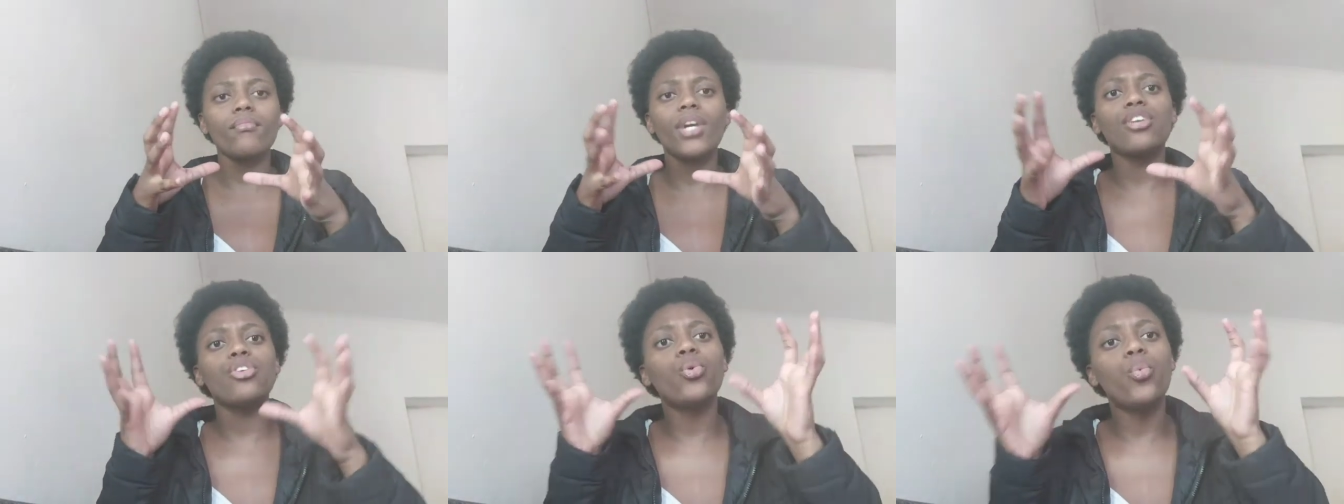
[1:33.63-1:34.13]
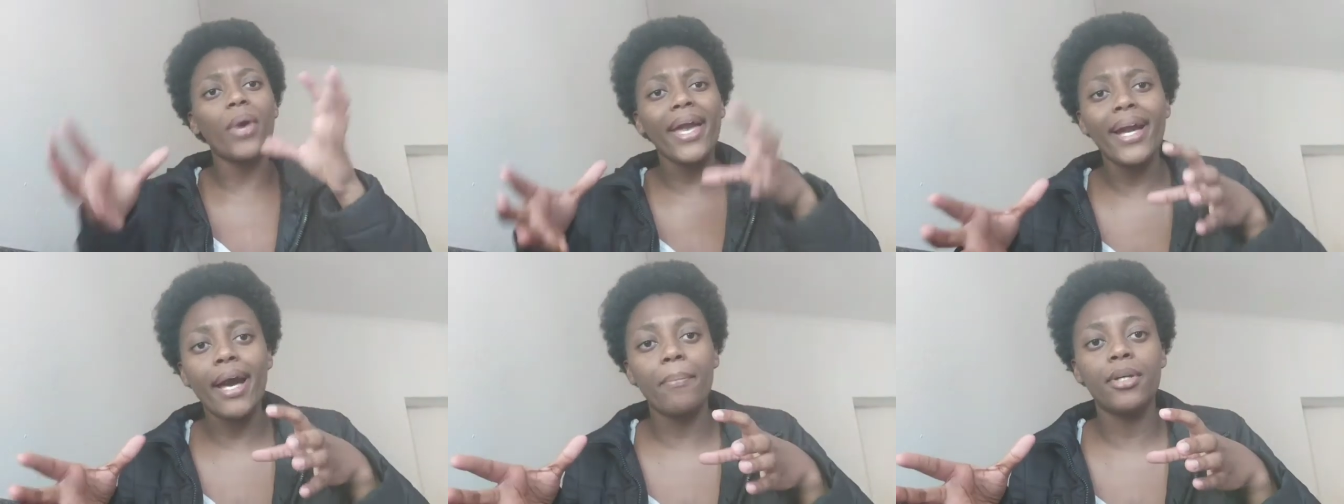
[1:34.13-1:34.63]
you
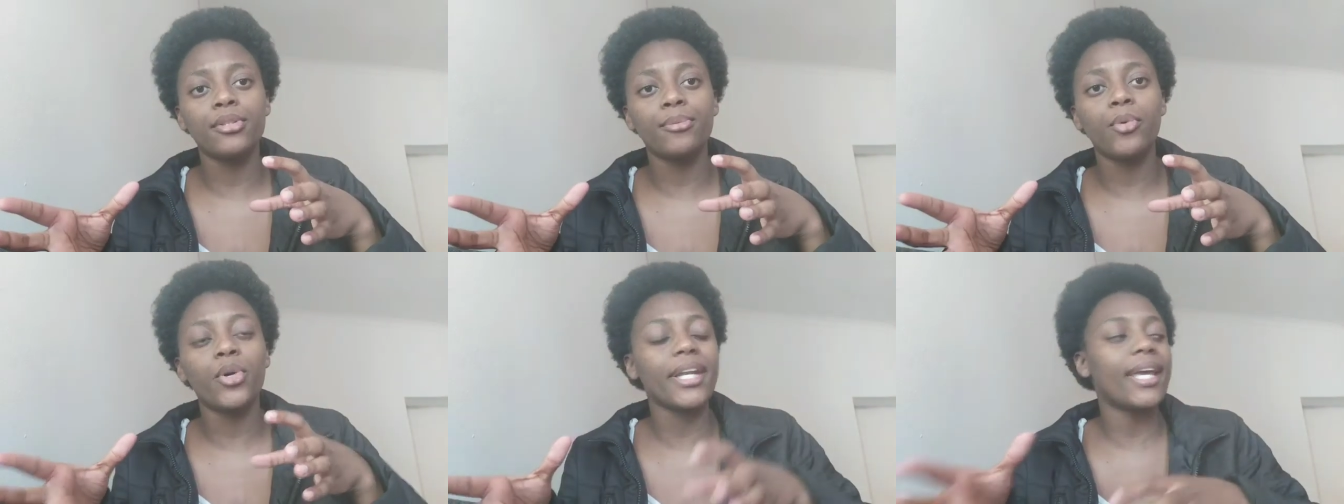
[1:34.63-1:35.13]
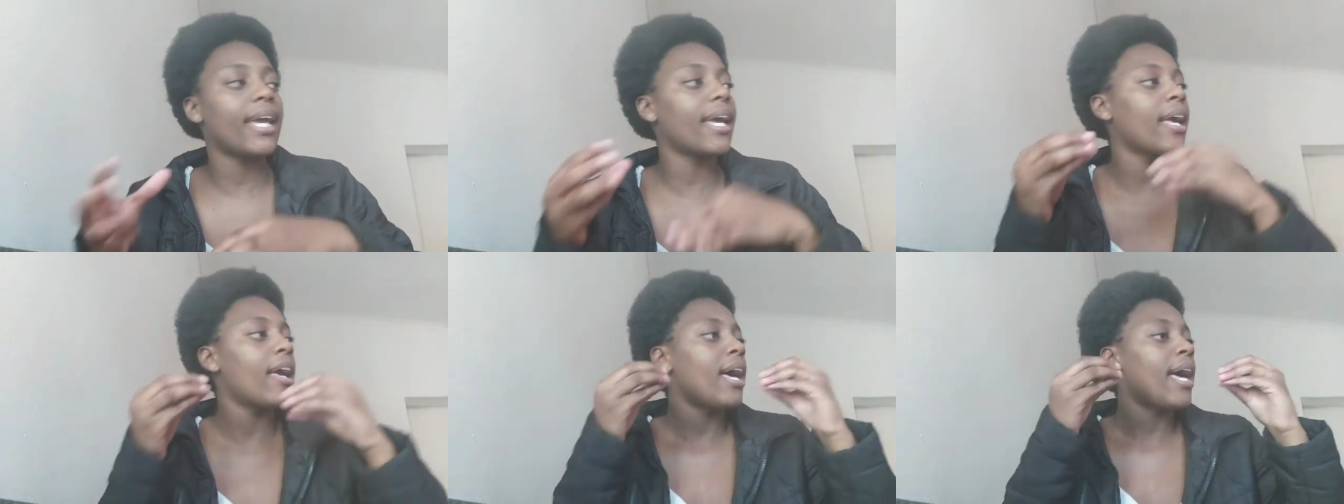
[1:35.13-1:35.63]
wake up in the morning,
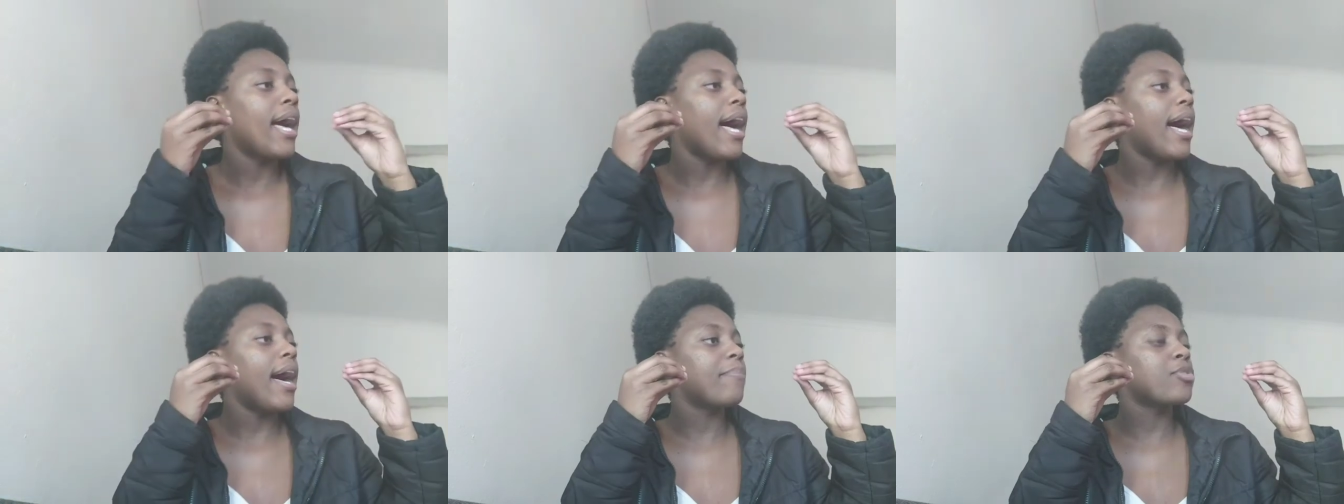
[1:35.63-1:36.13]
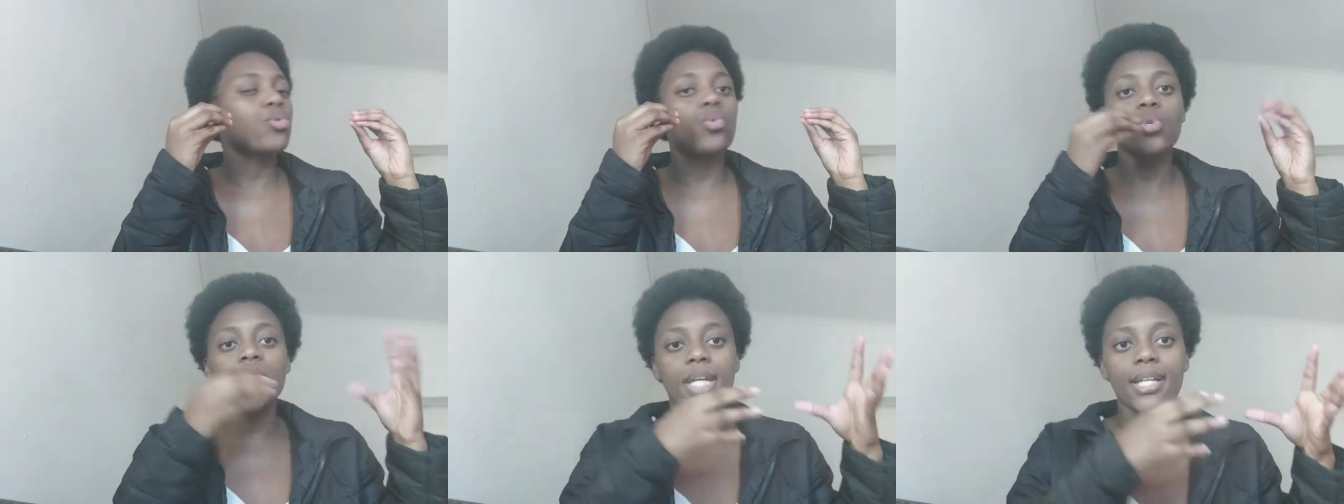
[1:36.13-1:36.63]

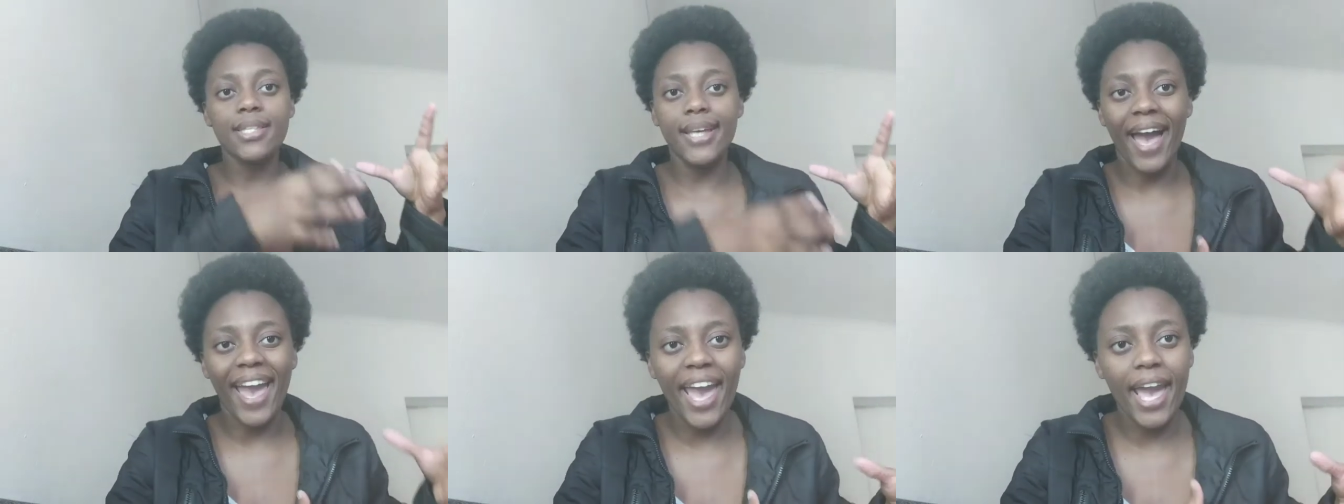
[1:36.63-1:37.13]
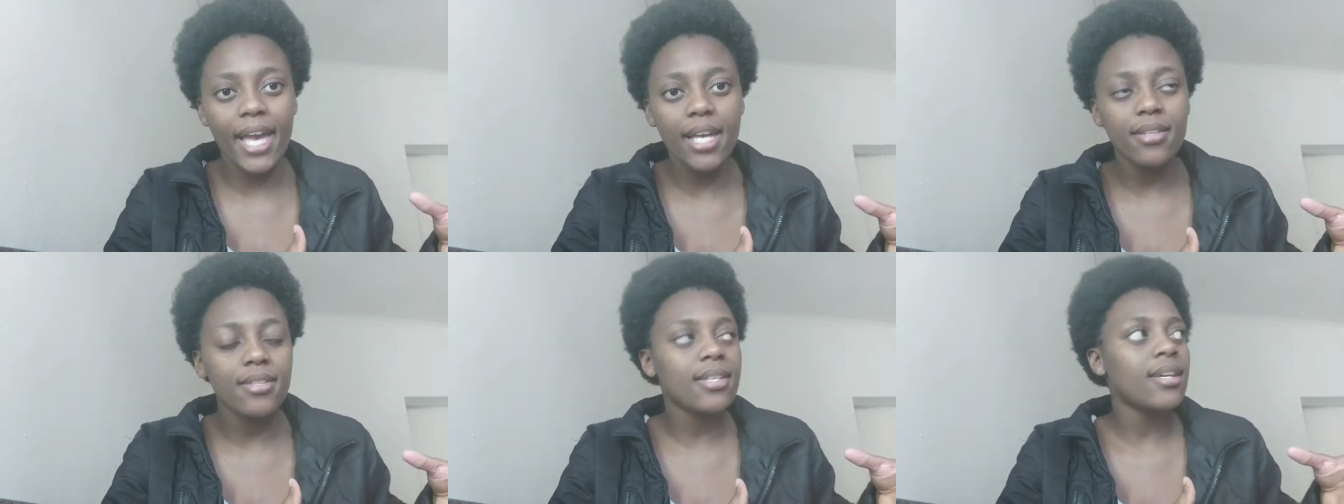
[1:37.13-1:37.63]
school starts at
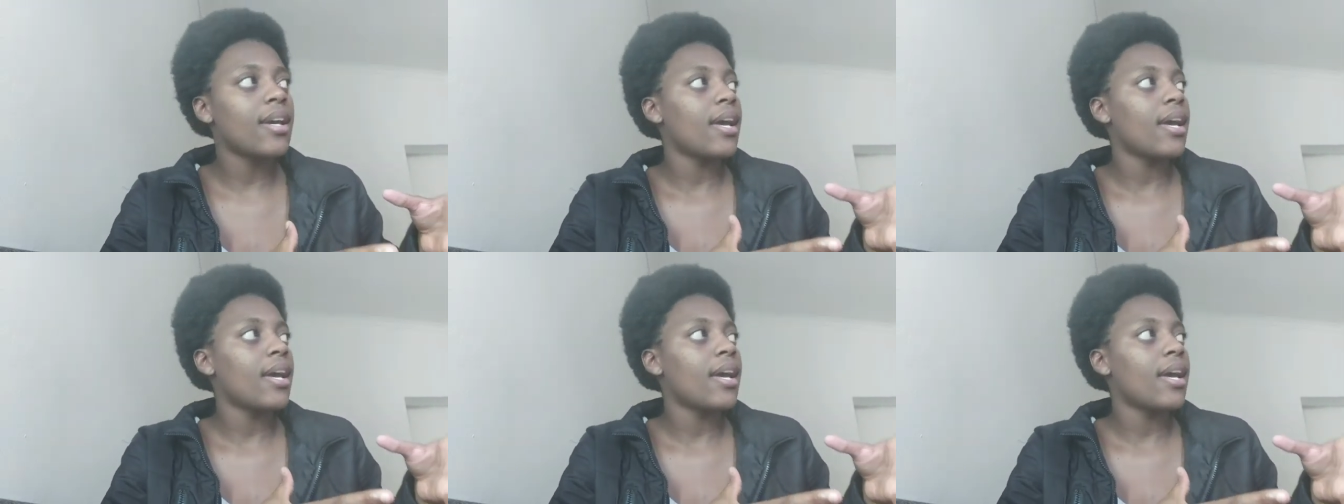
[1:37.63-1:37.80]
8.